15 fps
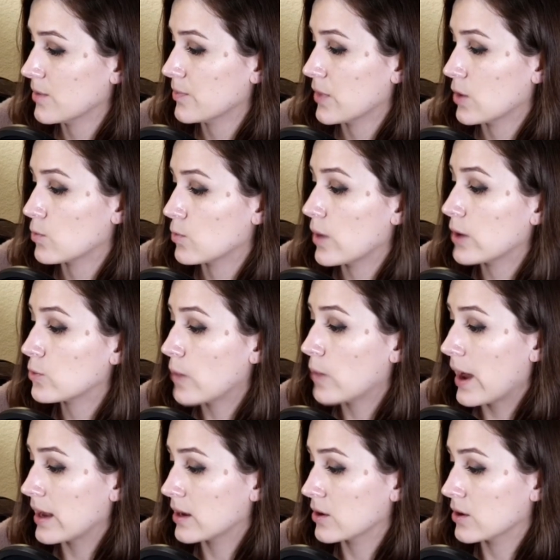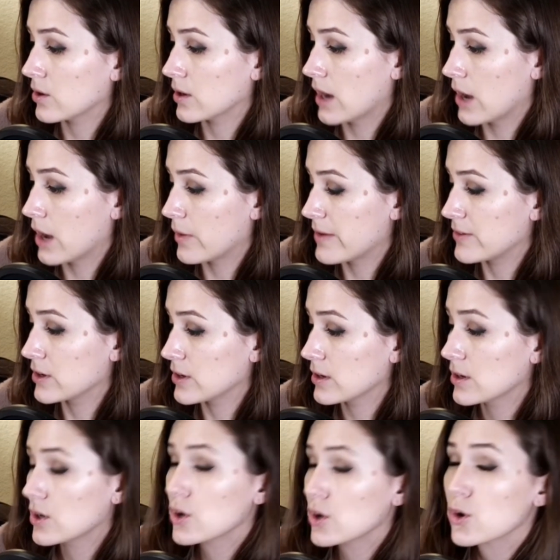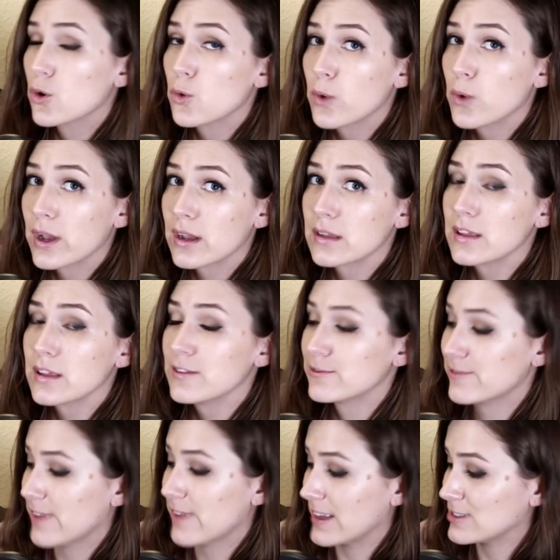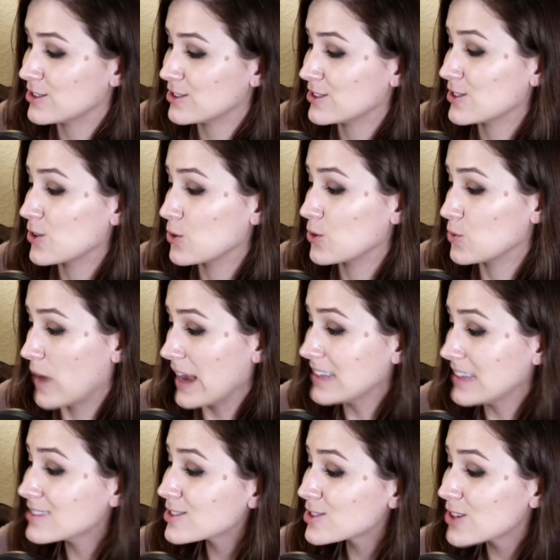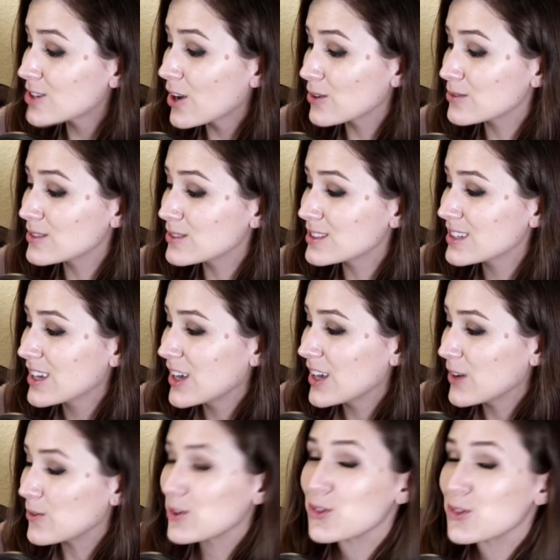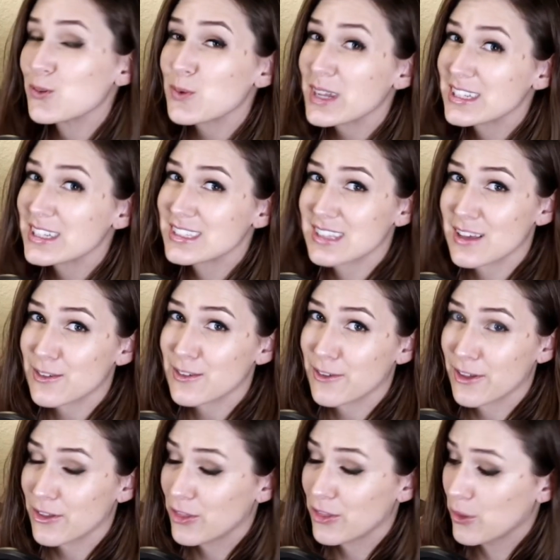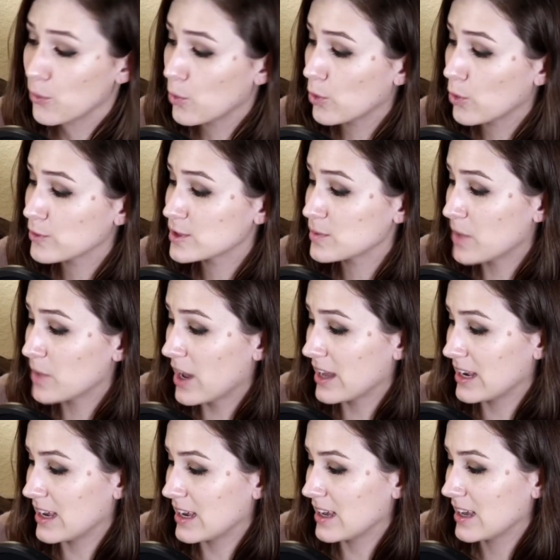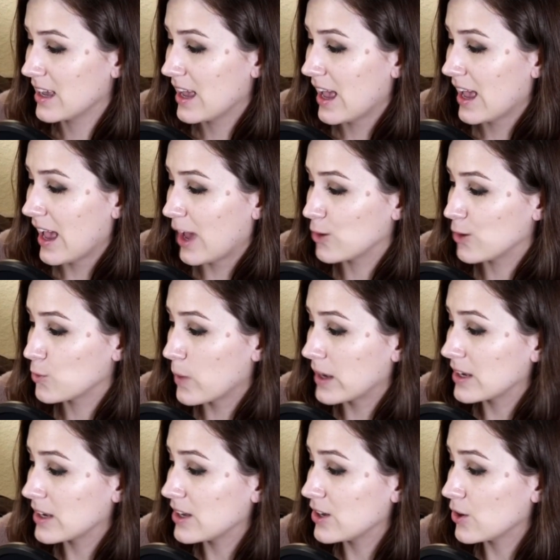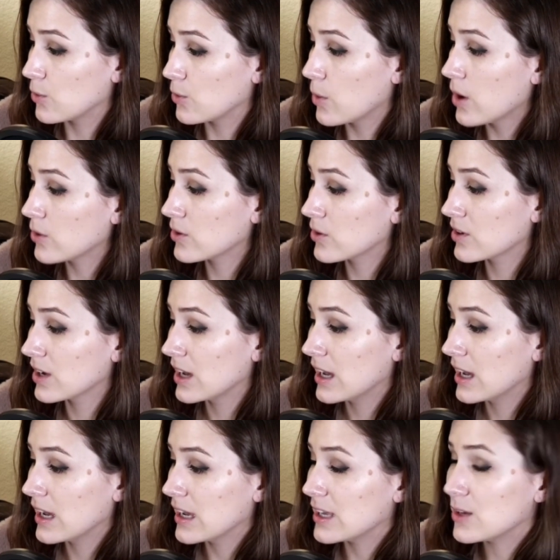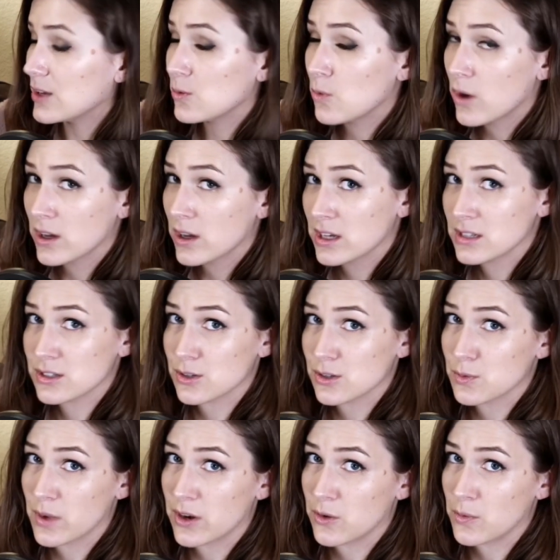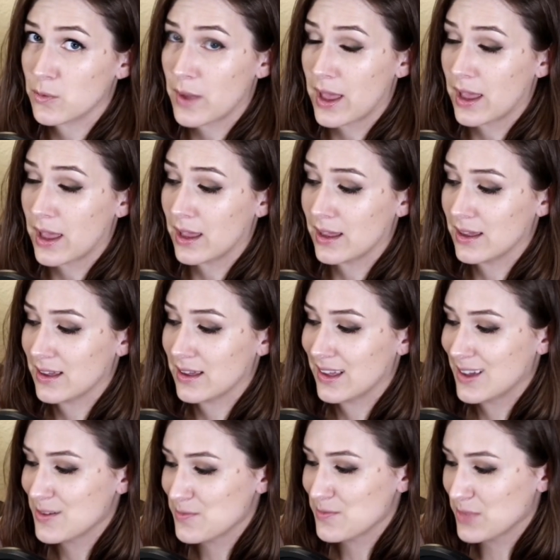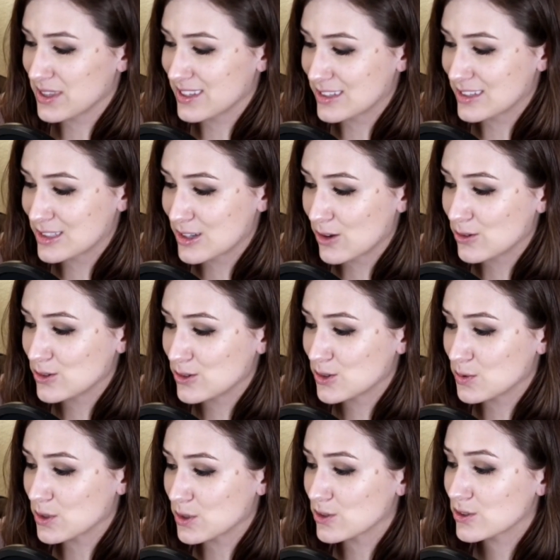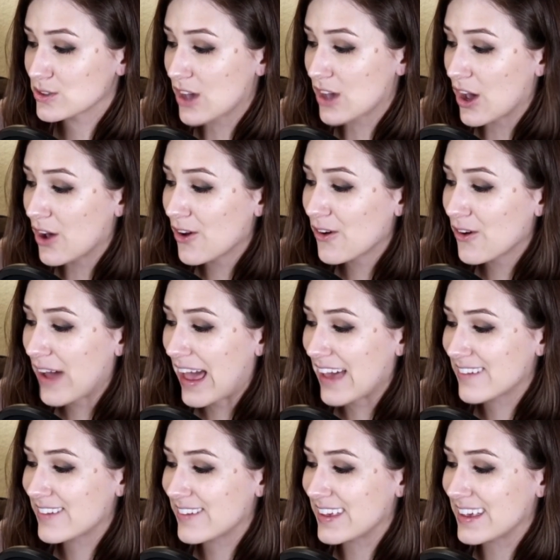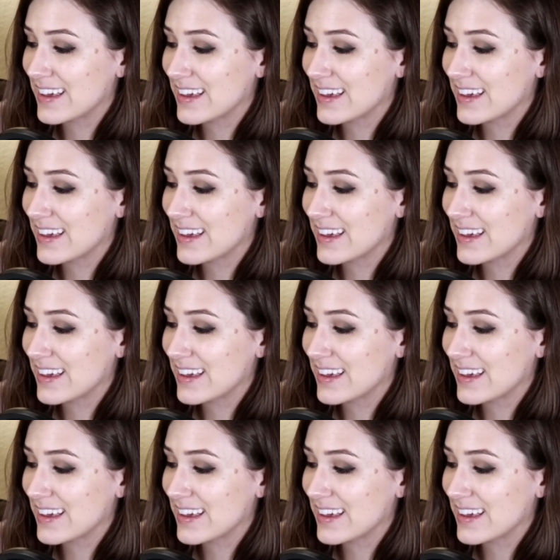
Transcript: Red Riding Hood, however, quickly fetched great stones with which they filled the wolf's body, and when he awoke, he wanted to run away, but the stones were so heavy